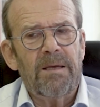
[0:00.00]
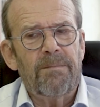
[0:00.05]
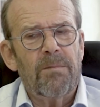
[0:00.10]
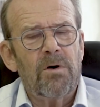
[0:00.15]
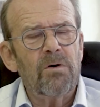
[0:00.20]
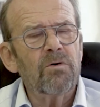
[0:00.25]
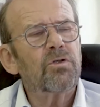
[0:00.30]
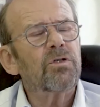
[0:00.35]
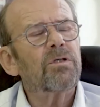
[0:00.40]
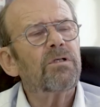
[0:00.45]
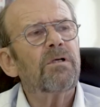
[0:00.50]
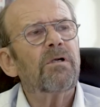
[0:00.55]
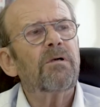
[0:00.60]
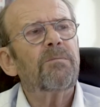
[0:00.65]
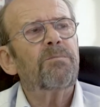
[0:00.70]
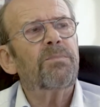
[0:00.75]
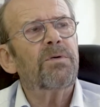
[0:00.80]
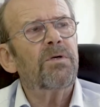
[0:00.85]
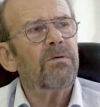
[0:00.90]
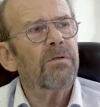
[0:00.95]

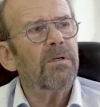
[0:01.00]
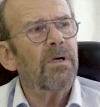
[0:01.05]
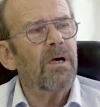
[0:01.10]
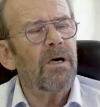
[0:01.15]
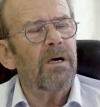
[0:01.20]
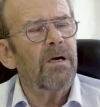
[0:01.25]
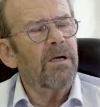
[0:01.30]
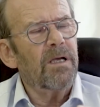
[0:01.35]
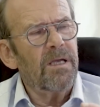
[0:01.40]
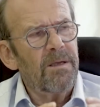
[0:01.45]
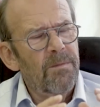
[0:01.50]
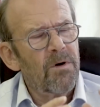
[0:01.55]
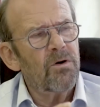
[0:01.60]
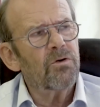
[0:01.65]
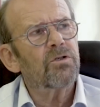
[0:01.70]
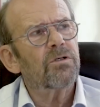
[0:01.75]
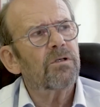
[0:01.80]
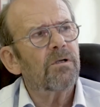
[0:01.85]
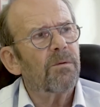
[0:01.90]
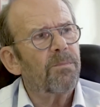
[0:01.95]
emotional
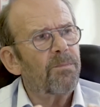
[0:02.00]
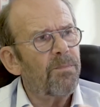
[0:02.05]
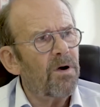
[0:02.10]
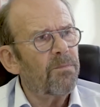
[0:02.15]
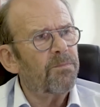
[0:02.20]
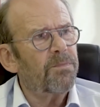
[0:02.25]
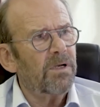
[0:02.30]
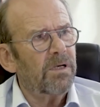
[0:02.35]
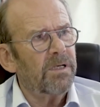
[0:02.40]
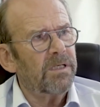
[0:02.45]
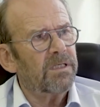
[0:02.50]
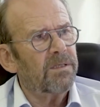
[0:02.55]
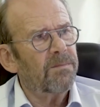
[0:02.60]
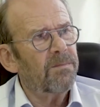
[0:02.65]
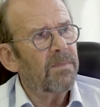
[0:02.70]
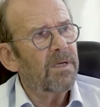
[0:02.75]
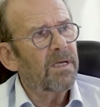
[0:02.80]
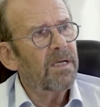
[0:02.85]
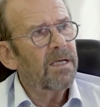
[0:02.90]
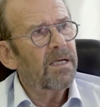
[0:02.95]

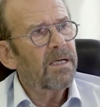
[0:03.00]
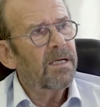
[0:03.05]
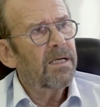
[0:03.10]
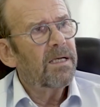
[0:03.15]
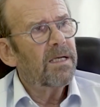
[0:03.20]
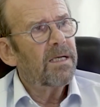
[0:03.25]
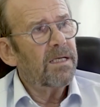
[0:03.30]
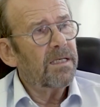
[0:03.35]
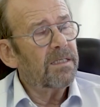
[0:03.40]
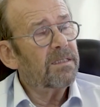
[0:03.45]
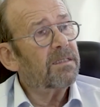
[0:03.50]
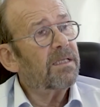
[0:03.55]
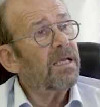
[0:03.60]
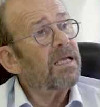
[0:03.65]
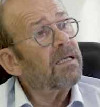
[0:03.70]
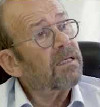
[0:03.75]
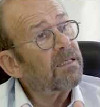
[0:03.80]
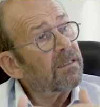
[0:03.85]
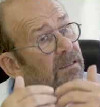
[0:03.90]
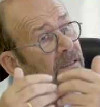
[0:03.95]
populism
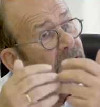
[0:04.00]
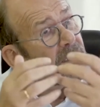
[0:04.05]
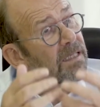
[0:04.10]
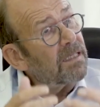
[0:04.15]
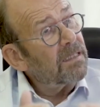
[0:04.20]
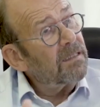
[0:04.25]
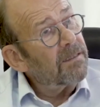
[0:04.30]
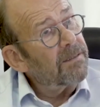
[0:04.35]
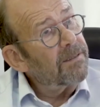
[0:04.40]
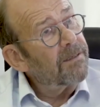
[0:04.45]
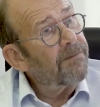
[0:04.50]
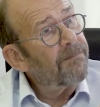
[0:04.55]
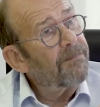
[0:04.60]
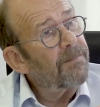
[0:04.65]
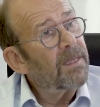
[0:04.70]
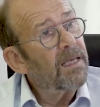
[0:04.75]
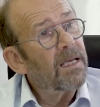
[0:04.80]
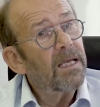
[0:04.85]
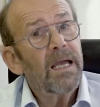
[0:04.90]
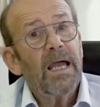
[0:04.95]
is taking the lead.
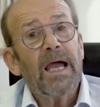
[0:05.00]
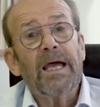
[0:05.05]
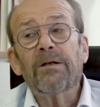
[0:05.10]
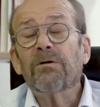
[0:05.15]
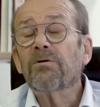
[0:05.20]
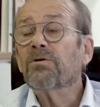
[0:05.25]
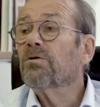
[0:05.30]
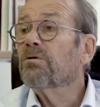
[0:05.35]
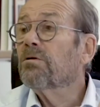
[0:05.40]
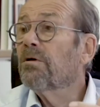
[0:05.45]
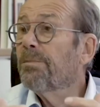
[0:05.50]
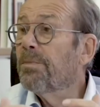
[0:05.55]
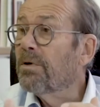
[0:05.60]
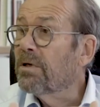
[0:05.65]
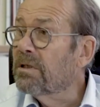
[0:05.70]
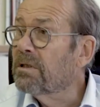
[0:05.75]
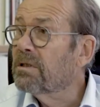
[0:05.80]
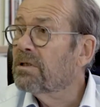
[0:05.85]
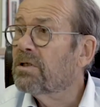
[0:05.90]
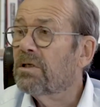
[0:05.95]
And also
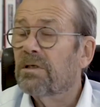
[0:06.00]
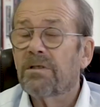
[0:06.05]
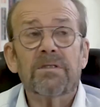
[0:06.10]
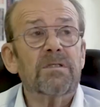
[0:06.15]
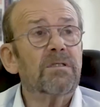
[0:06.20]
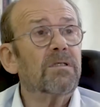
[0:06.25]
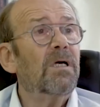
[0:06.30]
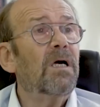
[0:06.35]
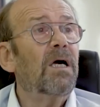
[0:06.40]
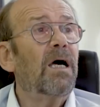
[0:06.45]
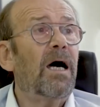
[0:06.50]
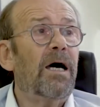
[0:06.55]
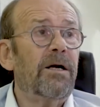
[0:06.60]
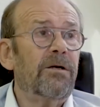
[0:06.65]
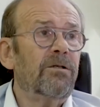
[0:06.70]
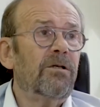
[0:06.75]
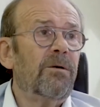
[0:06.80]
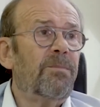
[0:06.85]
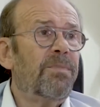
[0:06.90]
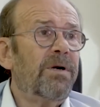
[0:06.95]
the politicians
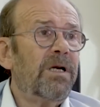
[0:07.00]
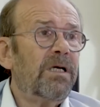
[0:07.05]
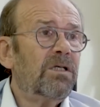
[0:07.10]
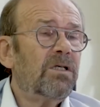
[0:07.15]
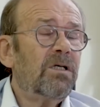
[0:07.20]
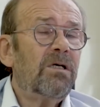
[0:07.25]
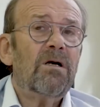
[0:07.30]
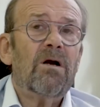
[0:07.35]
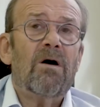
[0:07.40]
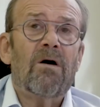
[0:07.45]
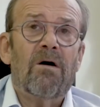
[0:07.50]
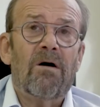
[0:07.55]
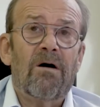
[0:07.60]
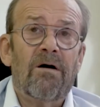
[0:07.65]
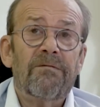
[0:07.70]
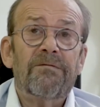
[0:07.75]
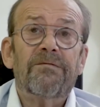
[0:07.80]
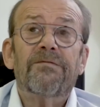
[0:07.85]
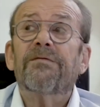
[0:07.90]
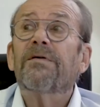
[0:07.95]
are under pressure
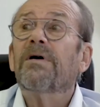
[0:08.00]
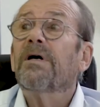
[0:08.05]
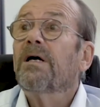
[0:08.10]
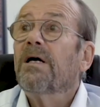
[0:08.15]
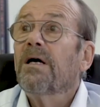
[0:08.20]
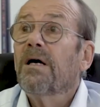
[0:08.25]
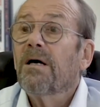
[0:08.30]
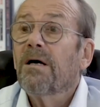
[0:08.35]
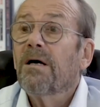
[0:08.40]
of